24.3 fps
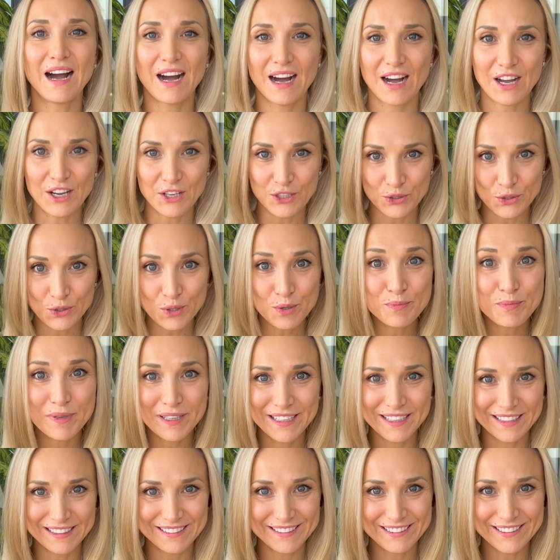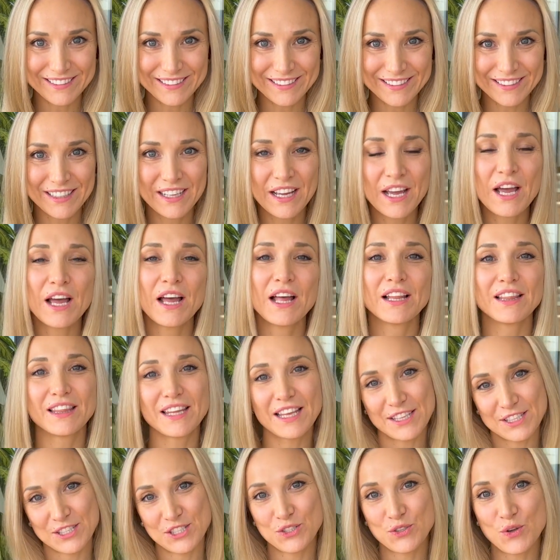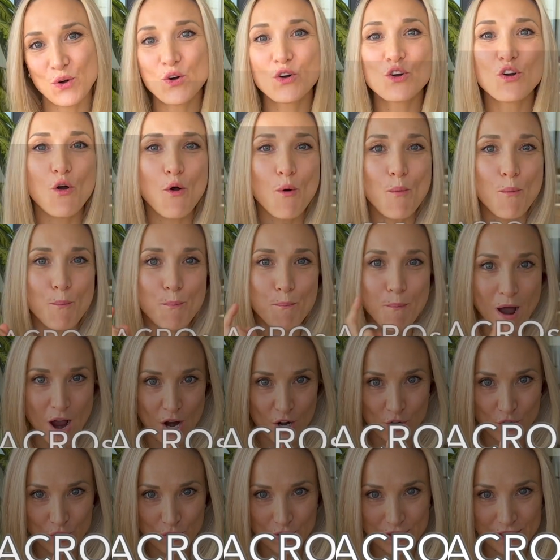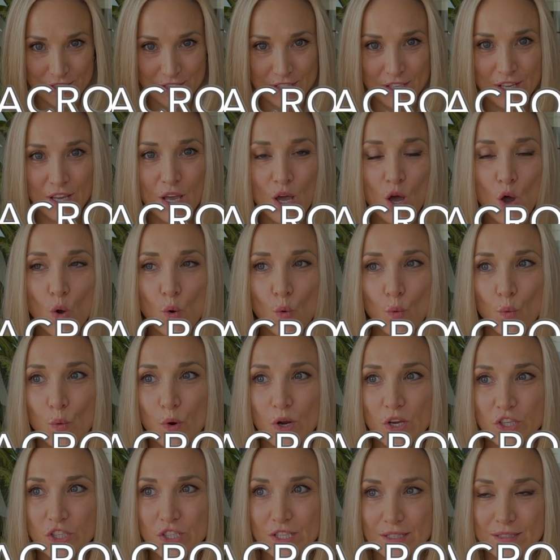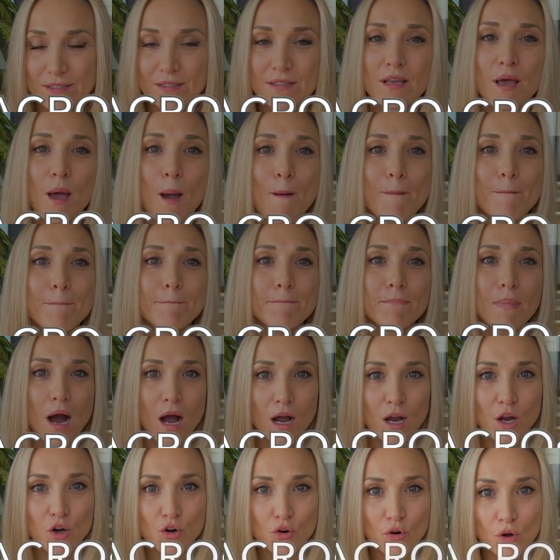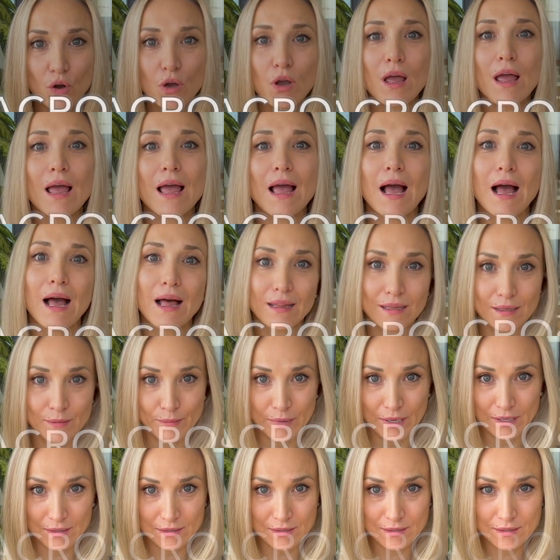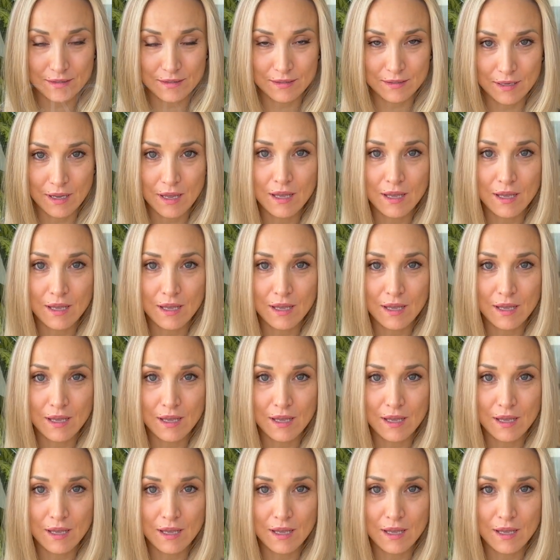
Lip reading: Are you a beginner? Let's talk macros, which is macro elements.